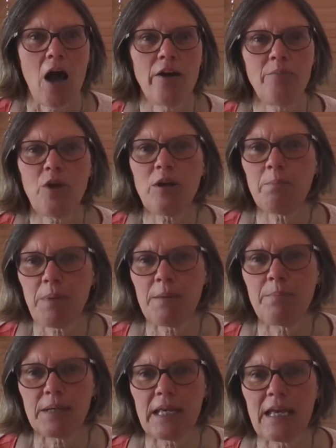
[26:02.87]
and I'm not a
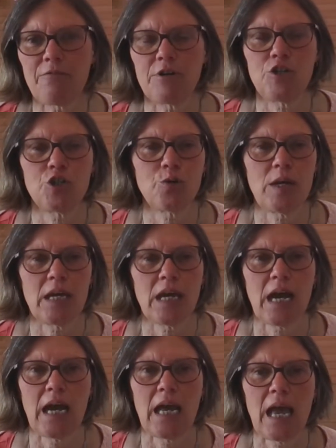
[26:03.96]
big believer in
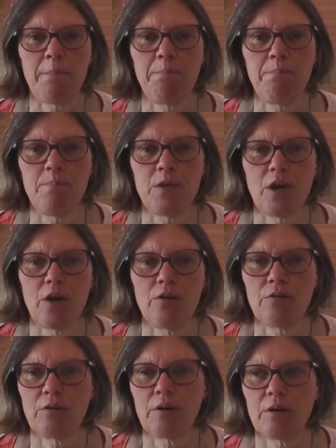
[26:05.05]
doing a
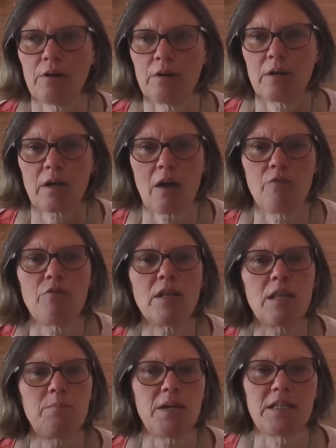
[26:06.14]

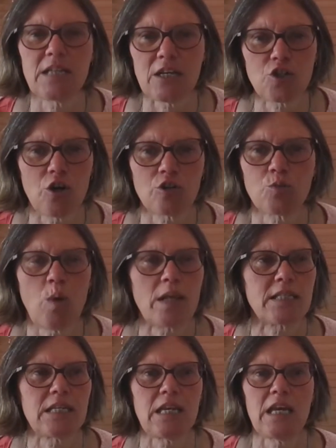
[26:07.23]
really big detox
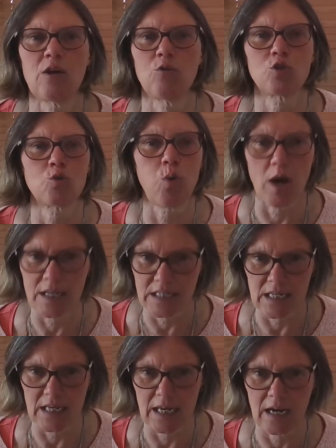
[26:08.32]
once a year or twice
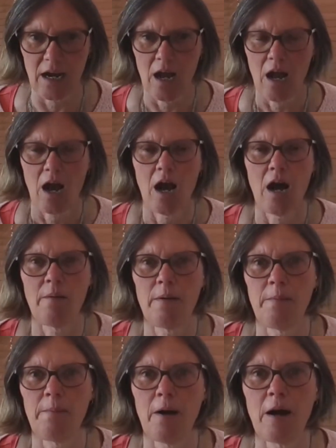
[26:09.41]
a year.
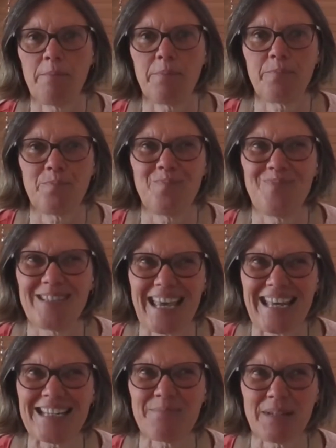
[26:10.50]
I
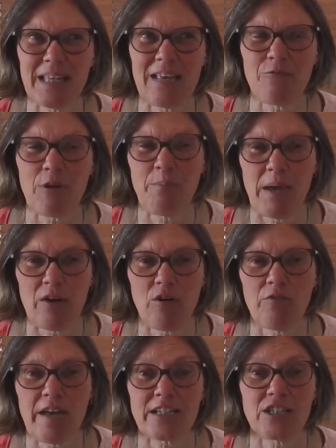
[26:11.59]
tend to believe we're better
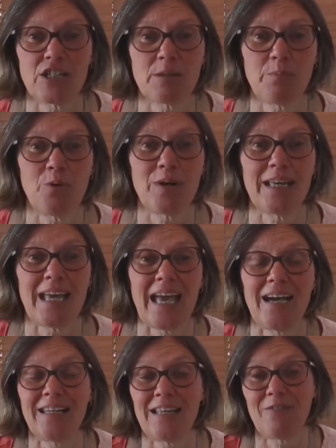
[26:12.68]
off actually supporting
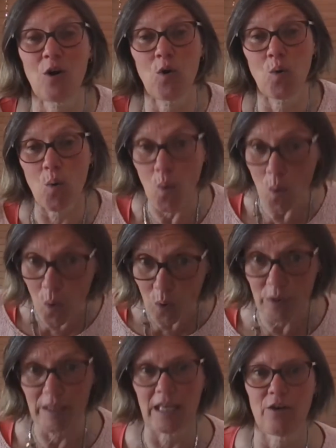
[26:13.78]
our liver
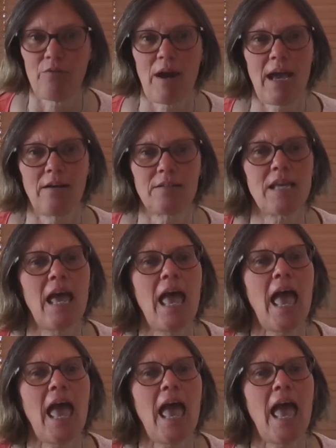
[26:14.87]
all year round,